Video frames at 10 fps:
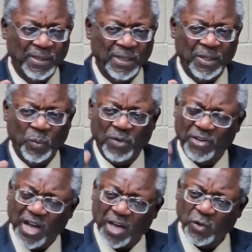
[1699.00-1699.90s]
we have a
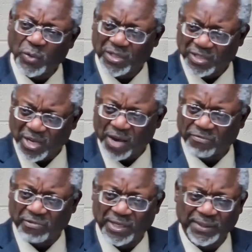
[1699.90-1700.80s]
God who is
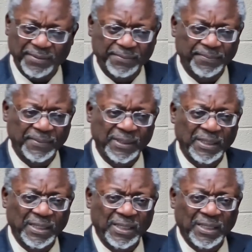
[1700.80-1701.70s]
sovereign,
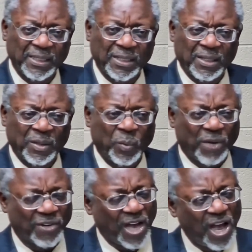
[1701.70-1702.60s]
we have a
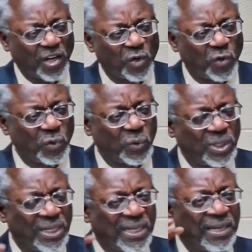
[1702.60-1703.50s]
God who,
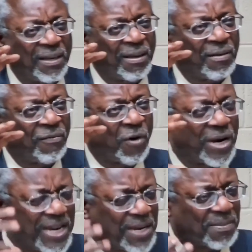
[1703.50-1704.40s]
for
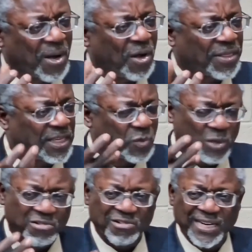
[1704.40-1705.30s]
him, all things were
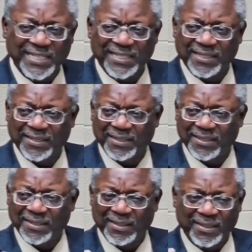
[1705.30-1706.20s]
created
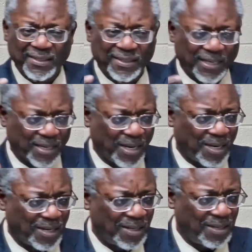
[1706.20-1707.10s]
that are,
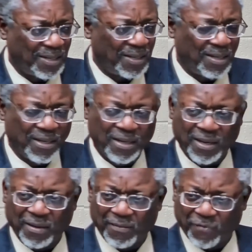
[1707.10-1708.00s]

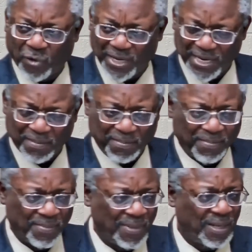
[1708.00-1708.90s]
for him.
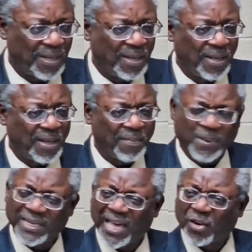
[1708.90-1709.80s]
But
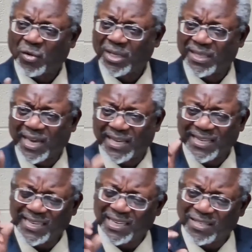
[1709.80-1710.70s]
not only that, he
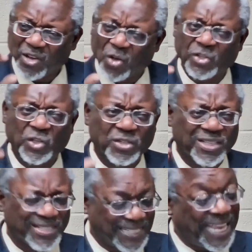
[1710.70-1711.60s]
is also
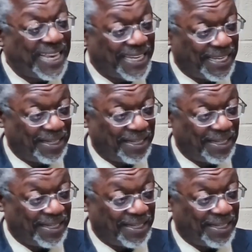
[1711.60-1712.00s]
sustaining